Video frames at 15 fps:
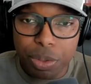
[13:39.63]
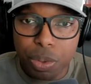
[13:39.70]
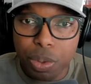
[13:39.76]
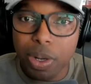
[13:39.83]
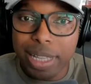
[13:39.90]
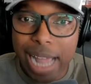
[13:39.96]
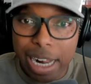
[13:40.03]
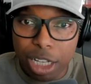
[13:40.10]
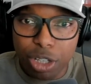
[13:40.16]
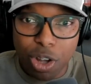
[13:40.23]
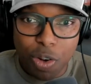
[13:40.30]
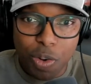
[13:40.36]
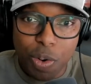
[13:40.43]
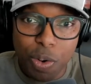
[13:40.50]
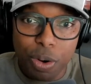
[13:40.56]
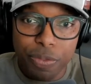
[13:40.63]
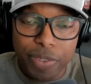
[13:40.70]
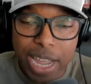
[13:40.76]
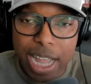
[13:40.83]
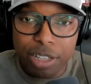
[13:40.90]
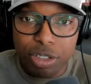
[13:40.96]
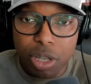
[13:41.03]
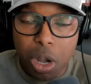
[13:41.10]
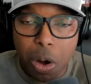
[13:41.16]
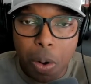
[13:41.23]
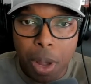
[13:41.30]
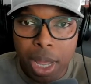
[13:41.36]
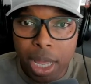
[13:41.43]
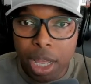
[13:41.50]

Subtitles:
who a lot of Longhorn fans know